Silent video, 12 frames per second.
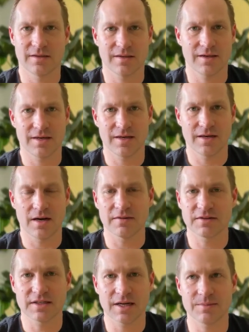
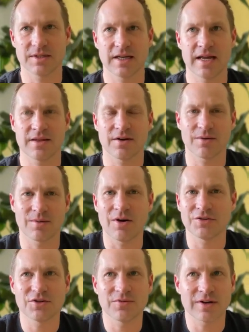oftentimes, and they're
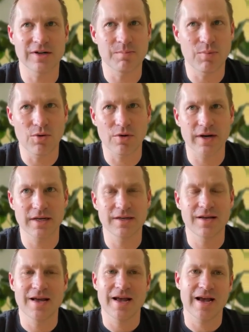also really boring,
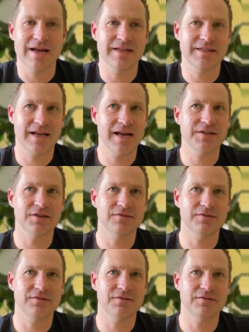and it takes a